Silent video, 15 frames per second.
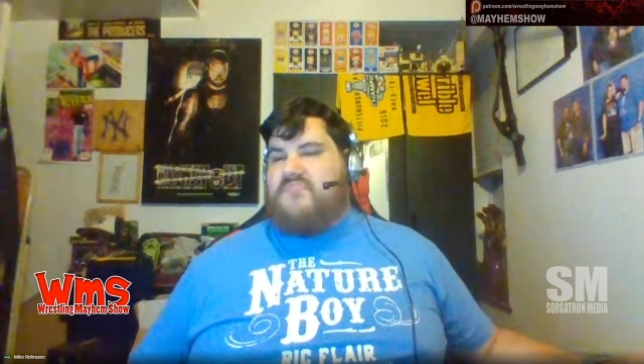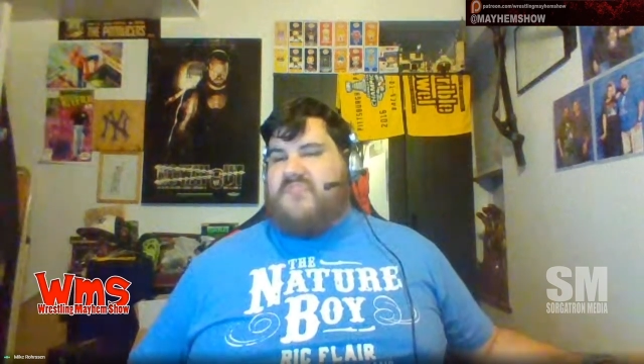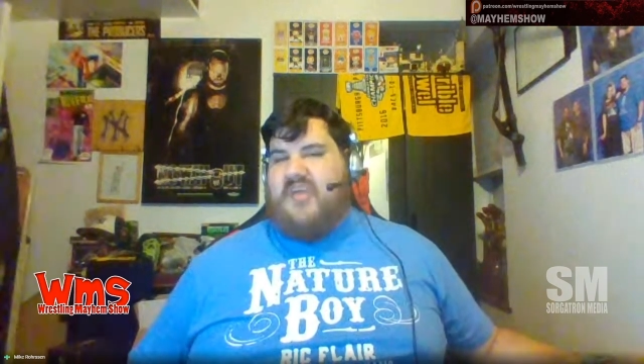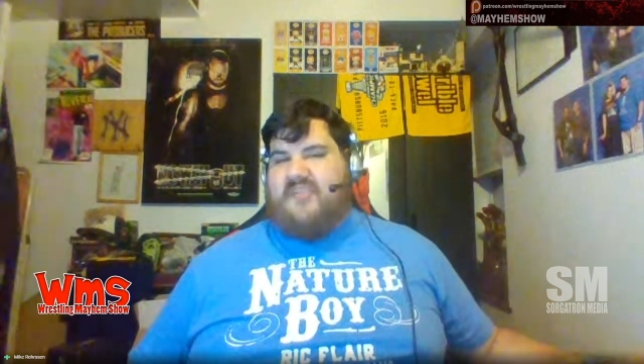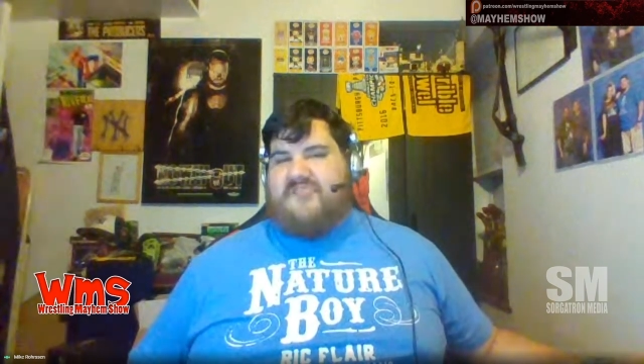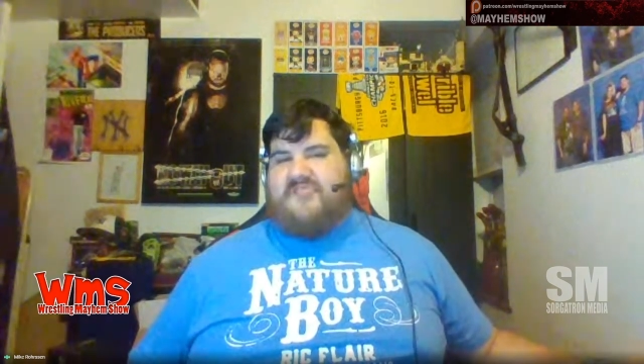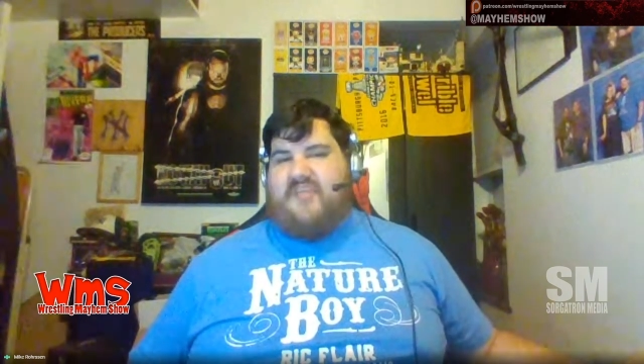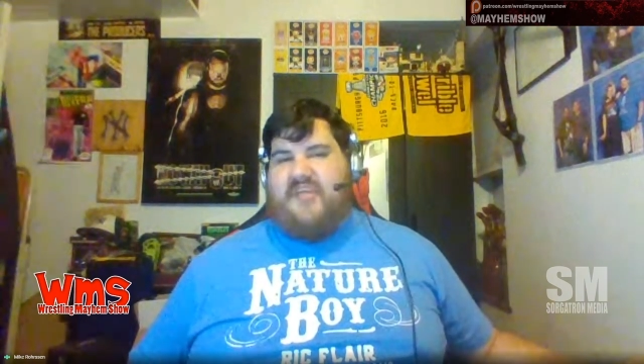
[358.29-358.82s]

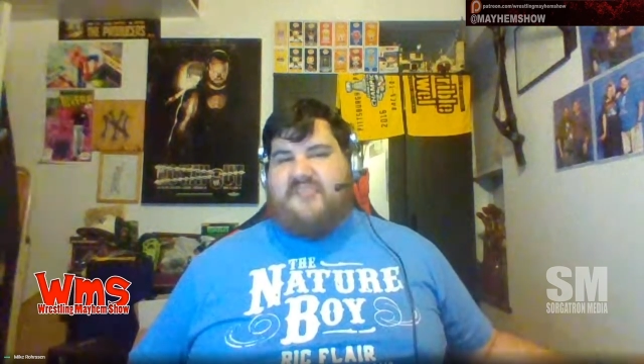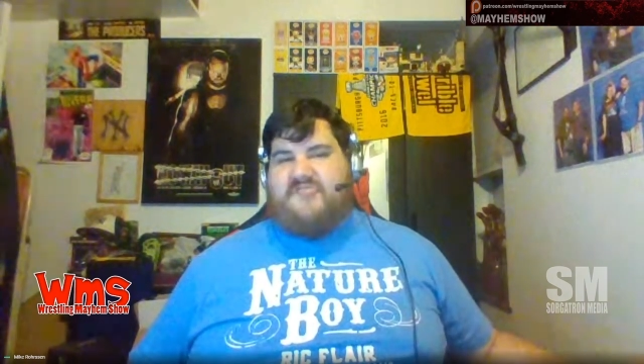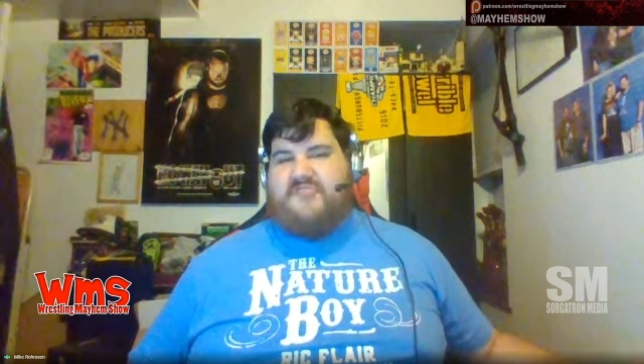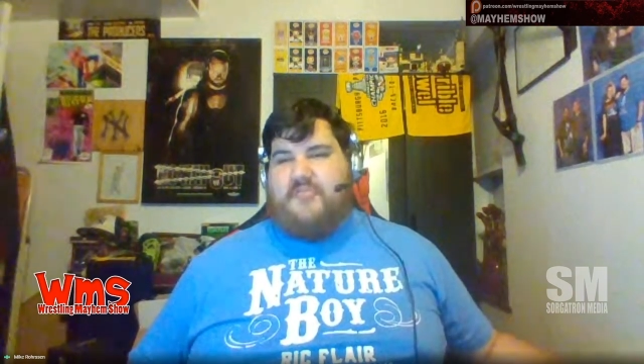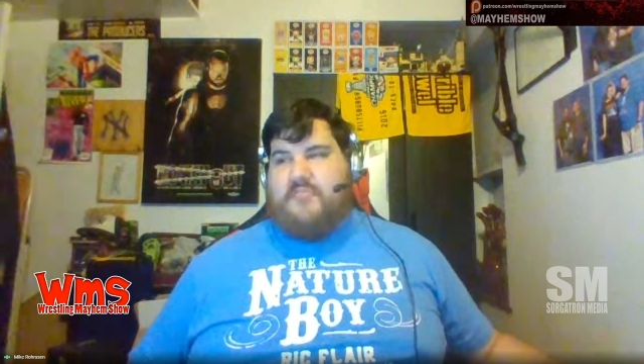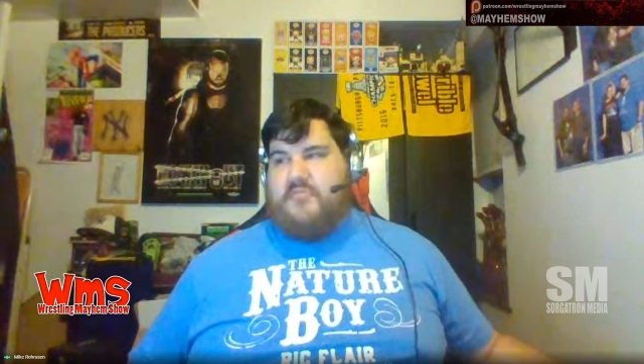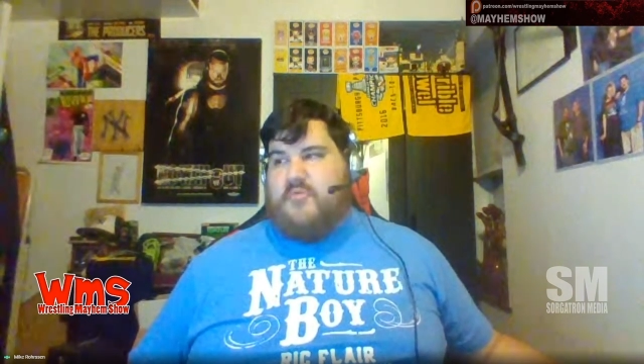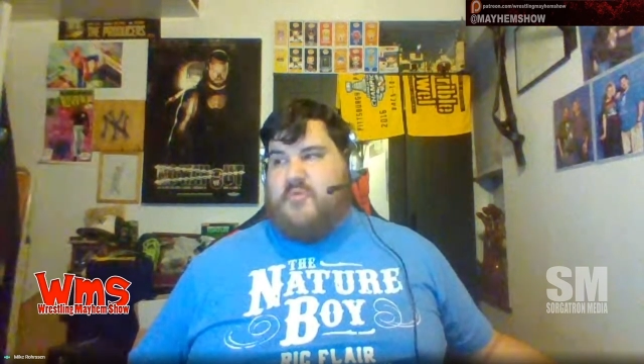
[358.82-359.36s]
Test's last
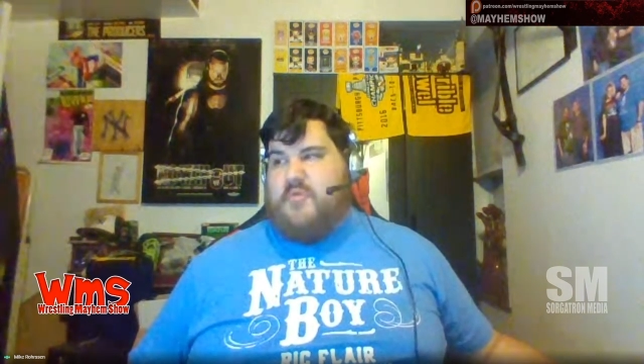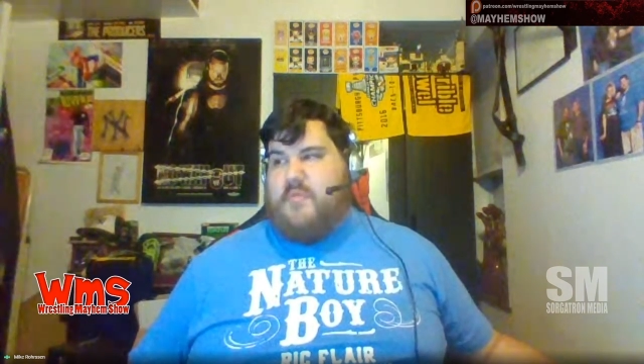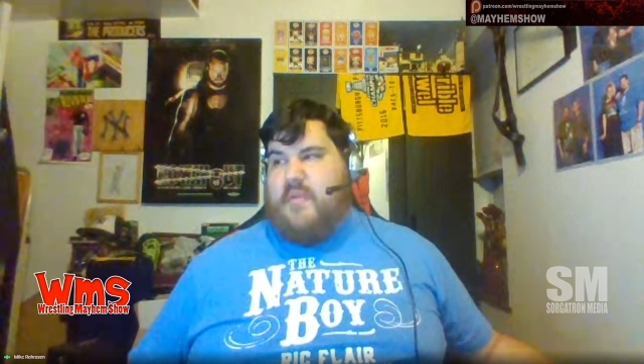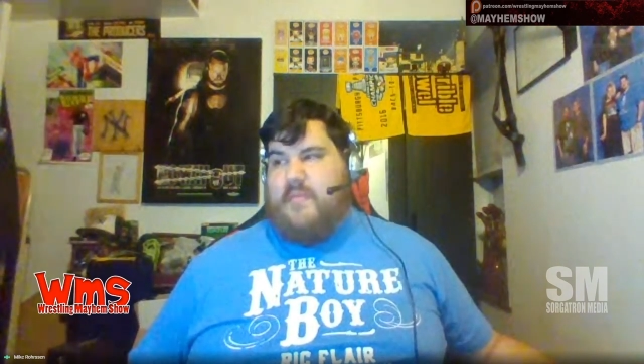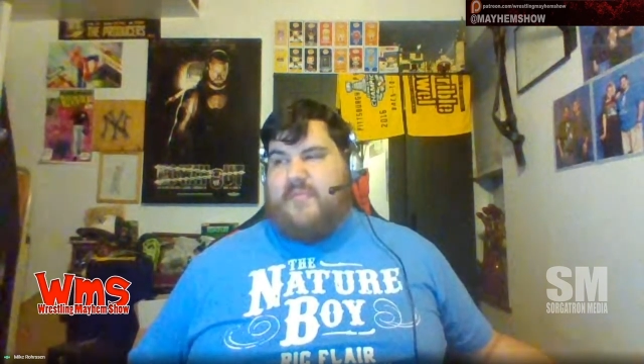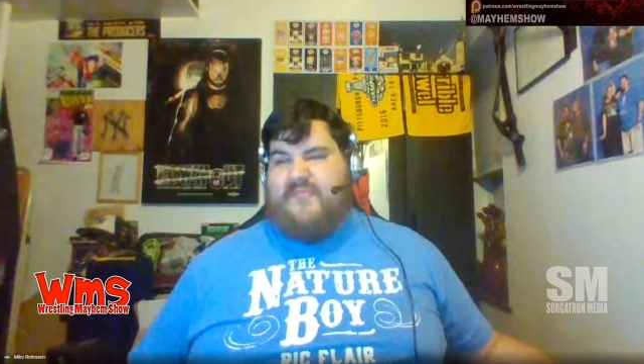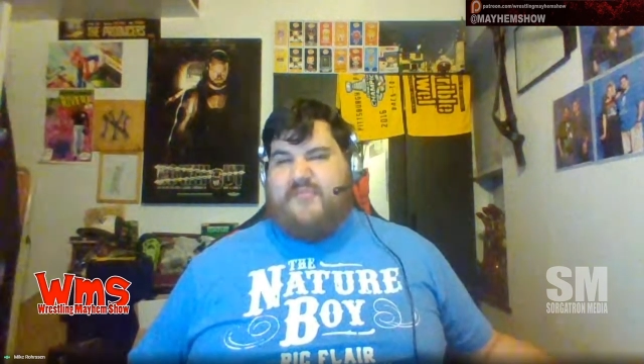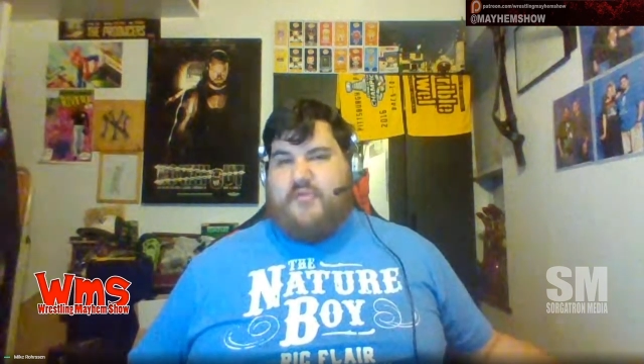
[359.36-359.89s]
WWE
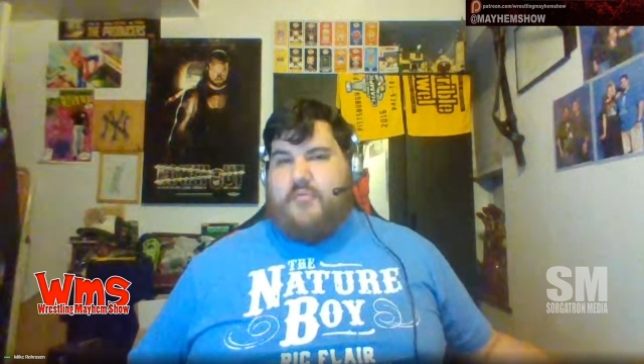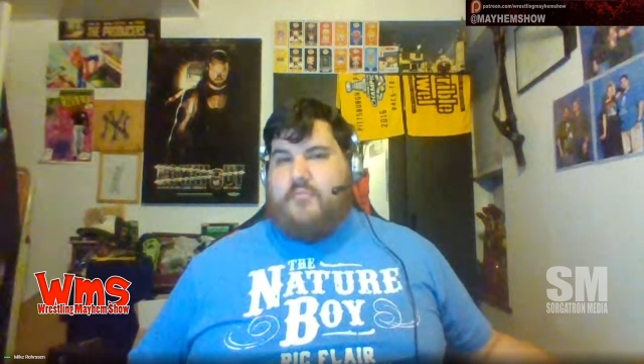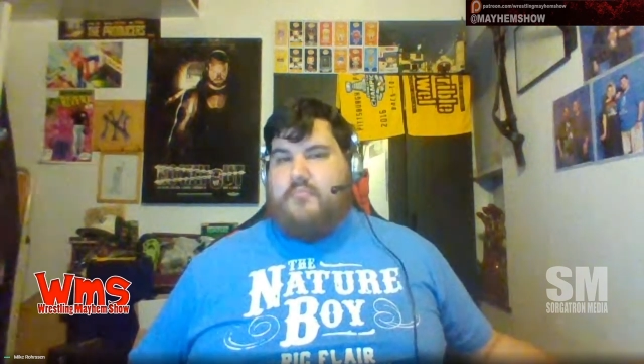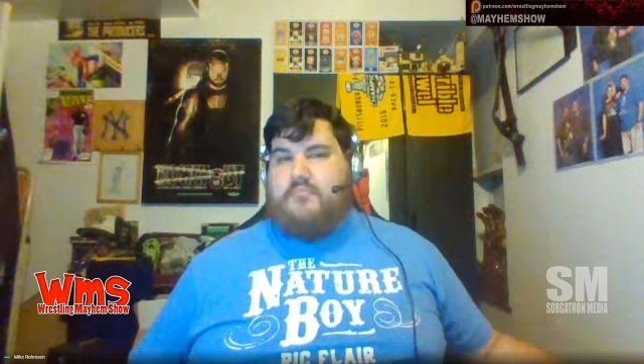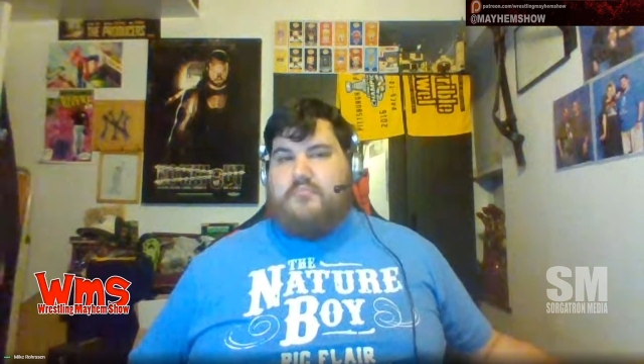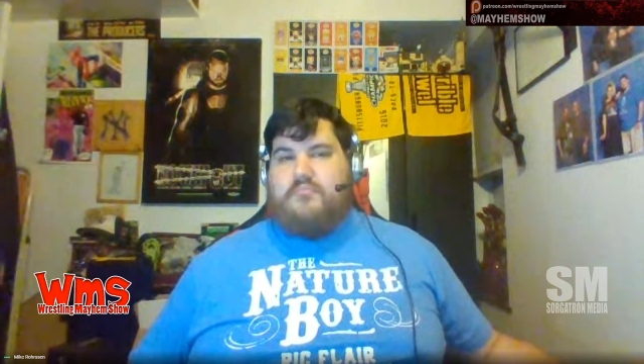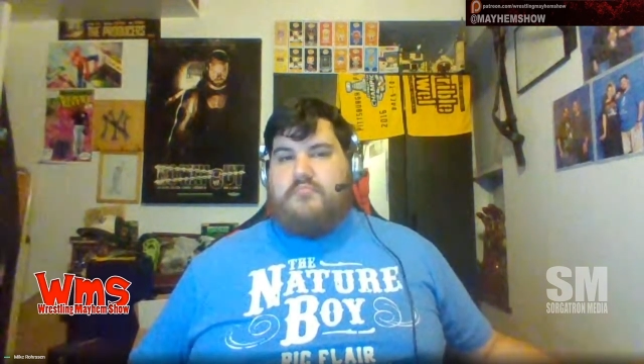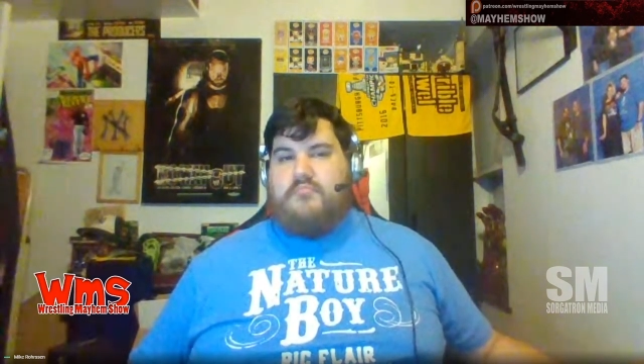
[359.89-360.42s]
pay-per-view
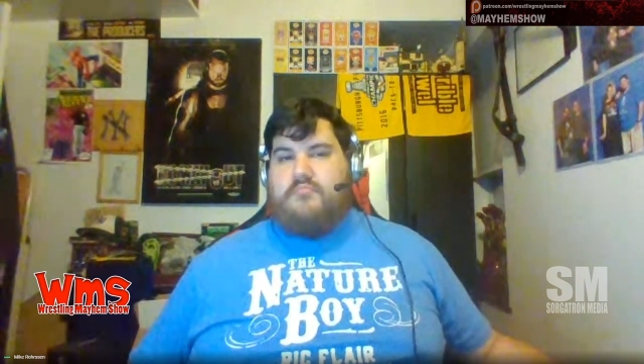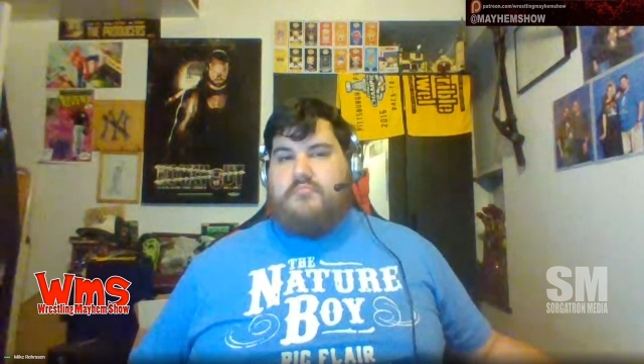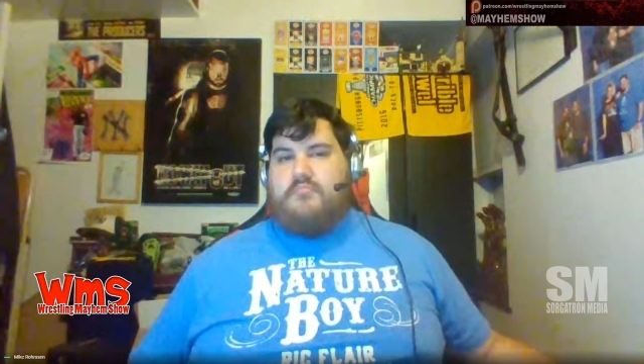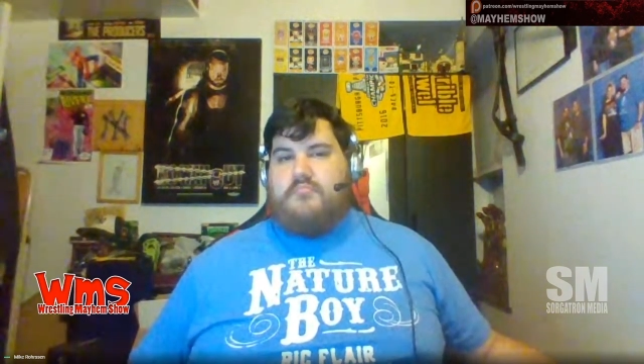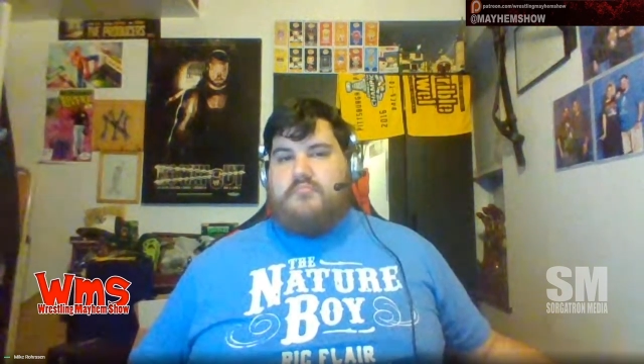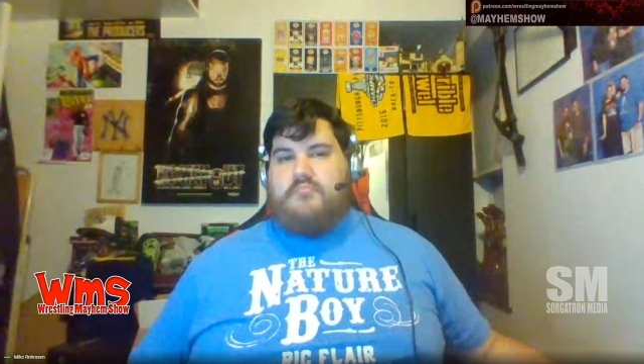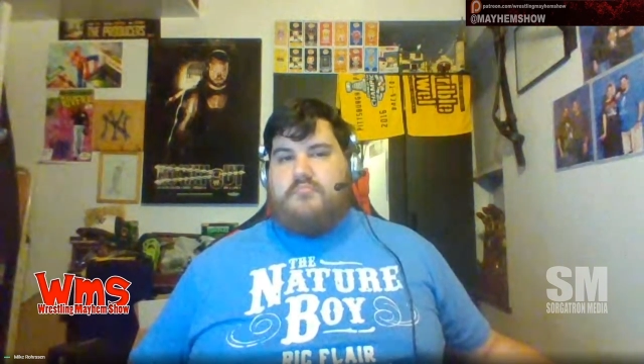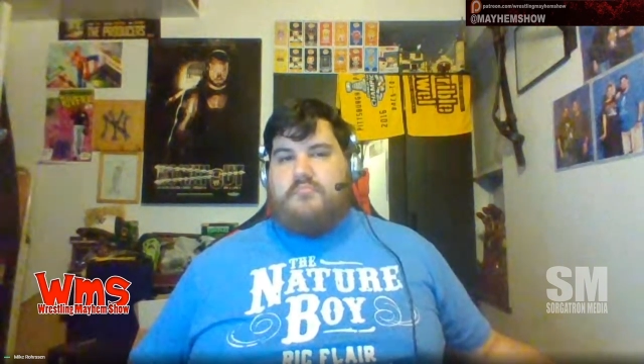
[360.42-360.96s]

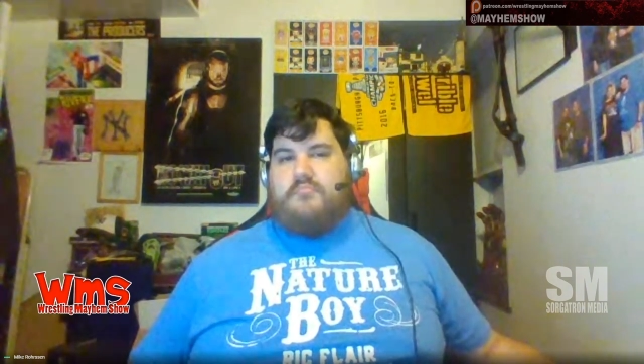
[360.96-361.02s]
mm-hmm.